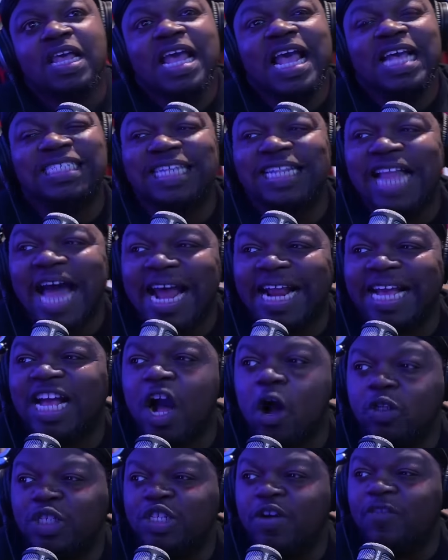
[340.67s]
It's a lot of
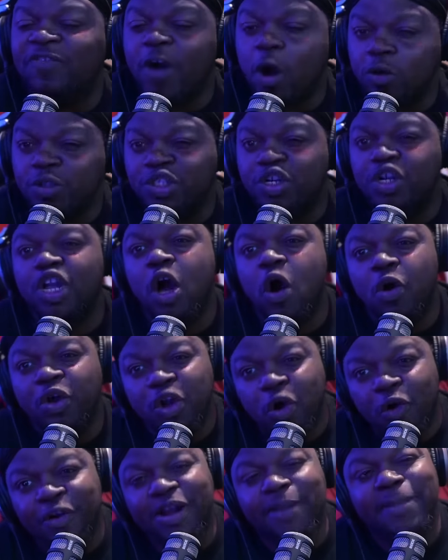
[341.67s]
cultural vulture going
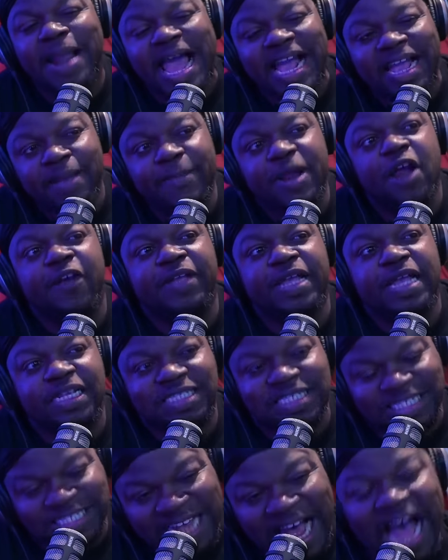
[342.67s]
on in the black American
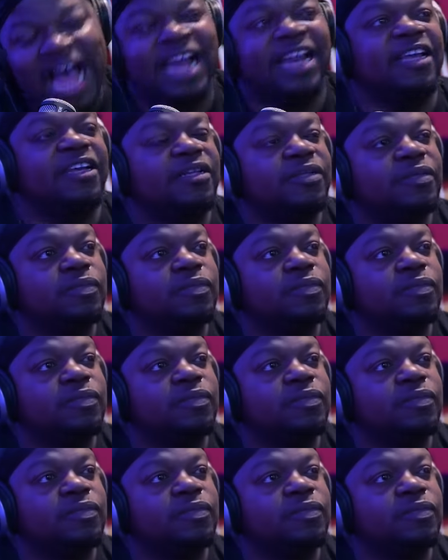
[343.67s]
society